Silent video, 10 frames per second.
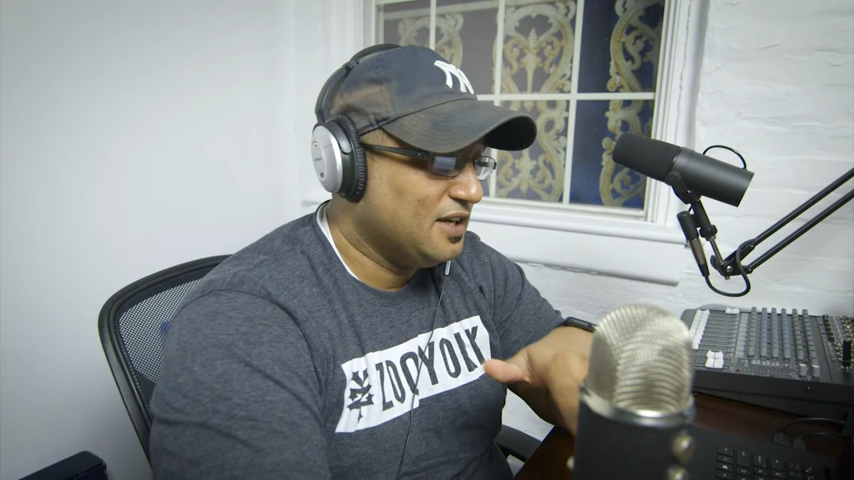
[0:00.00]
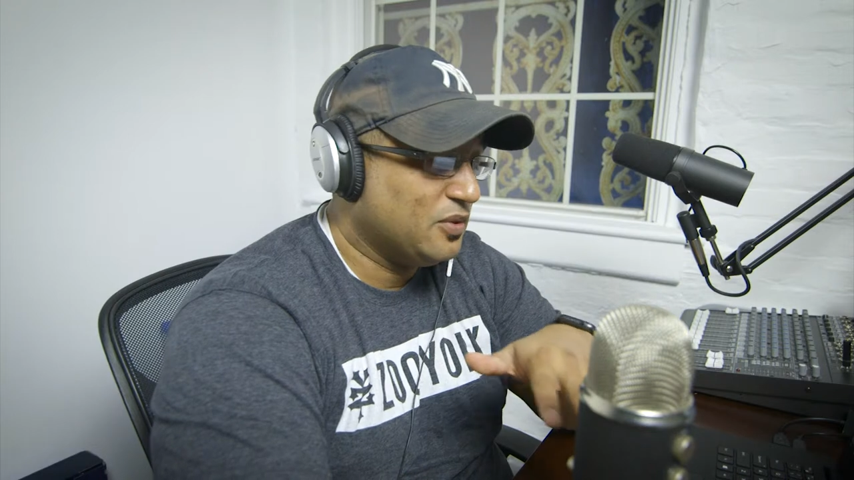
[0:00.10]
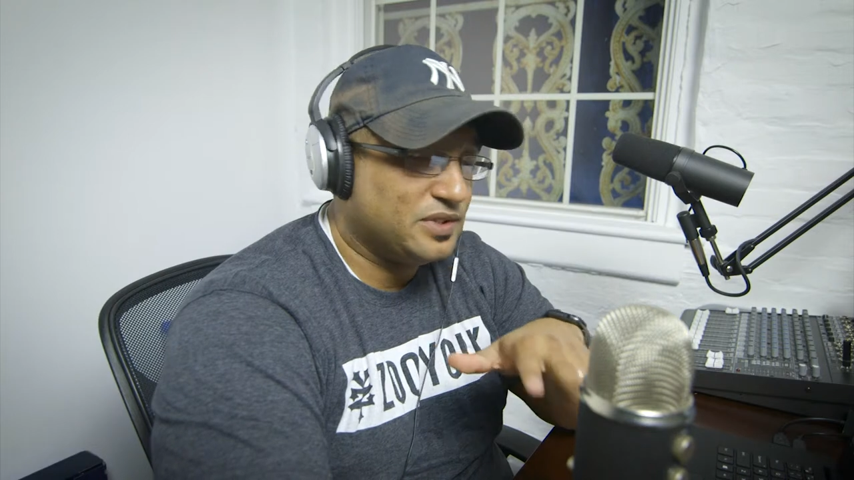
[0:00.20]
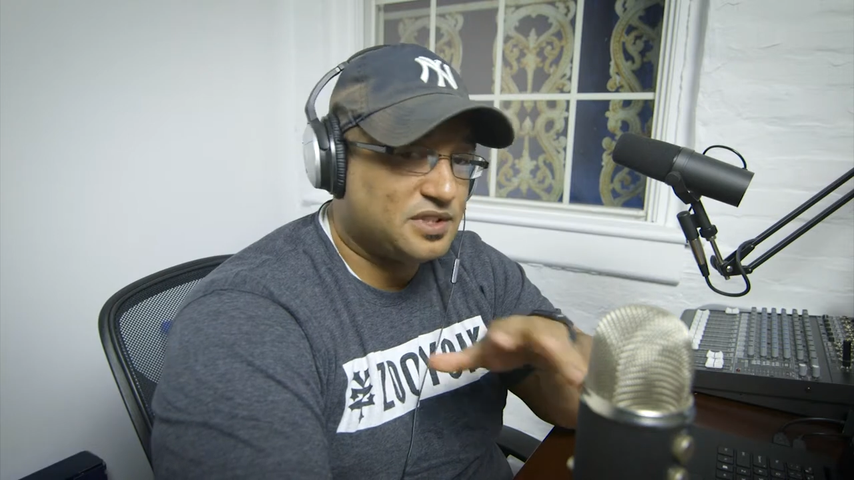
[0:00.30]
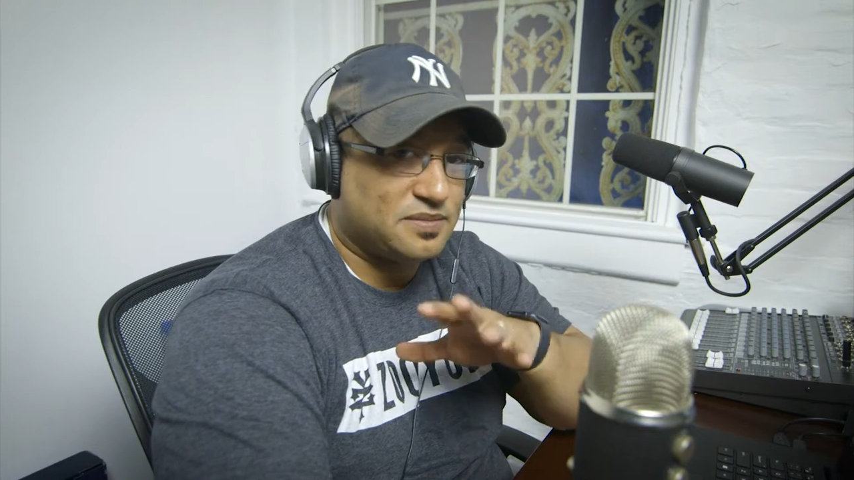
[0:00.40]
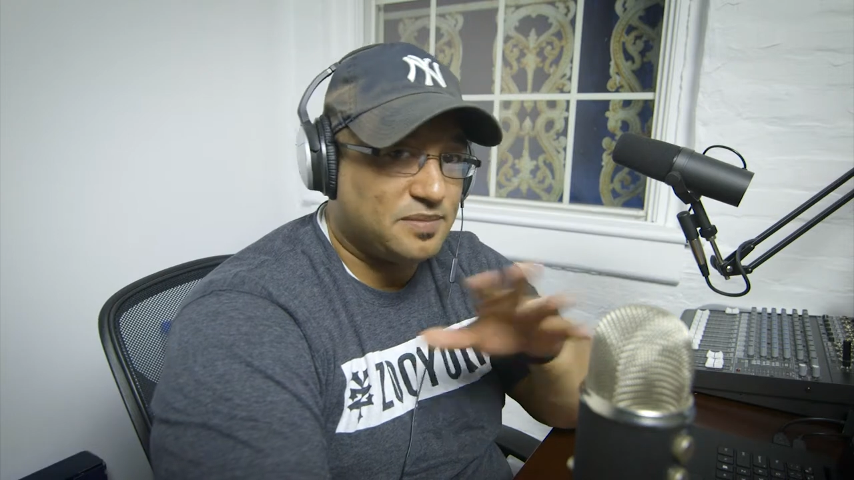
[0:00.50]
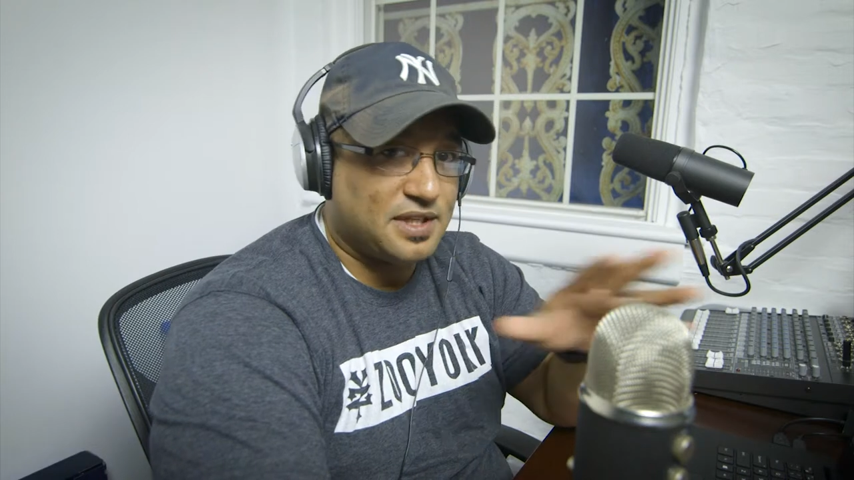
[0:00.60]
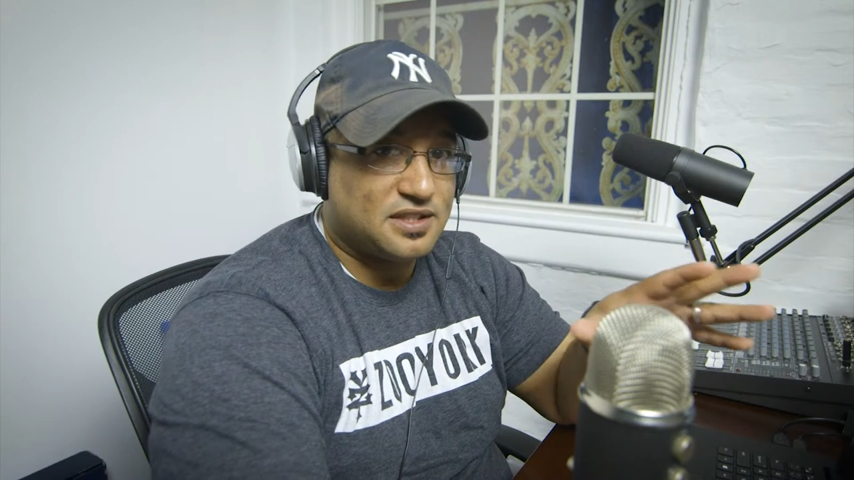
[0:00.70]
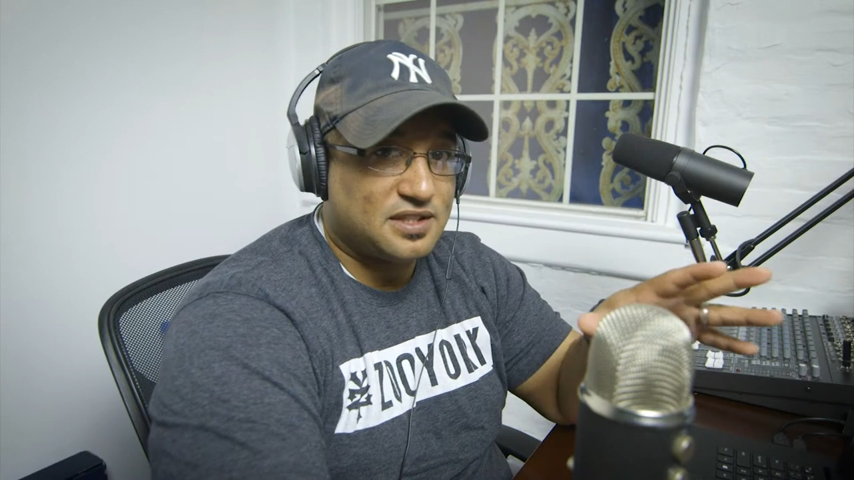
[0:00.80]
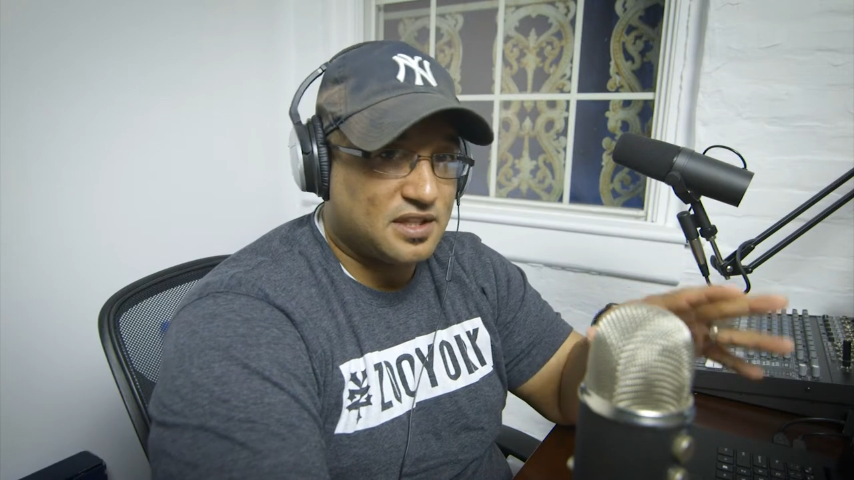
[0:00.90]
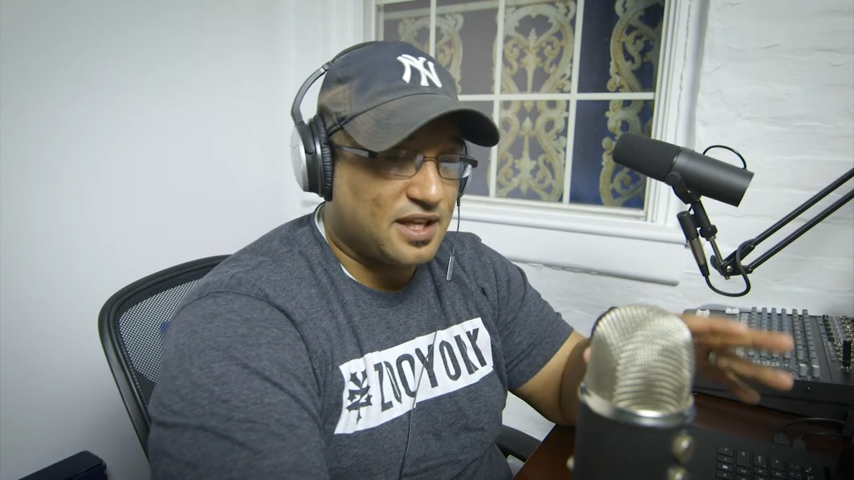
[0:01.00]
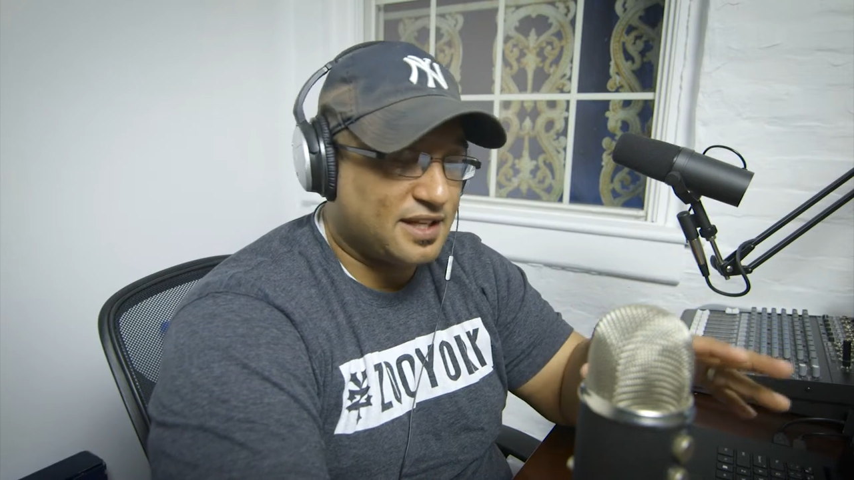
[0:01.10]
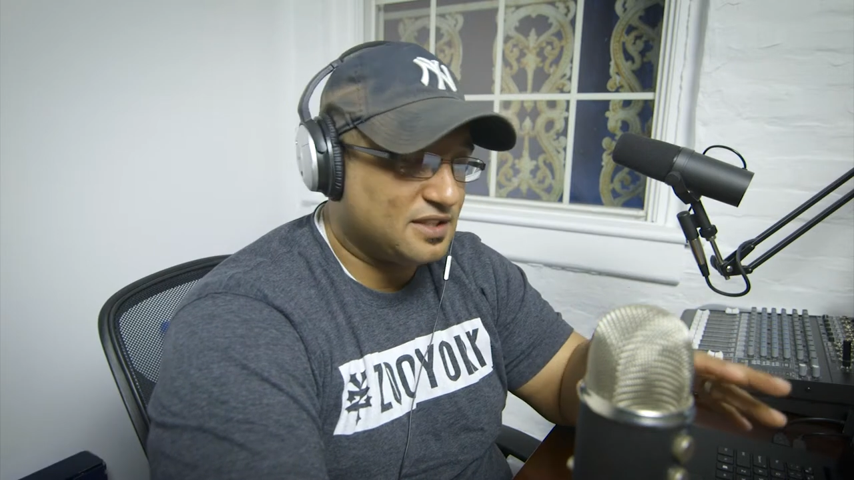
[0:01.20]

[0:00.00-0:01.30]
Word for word: which makes things a lot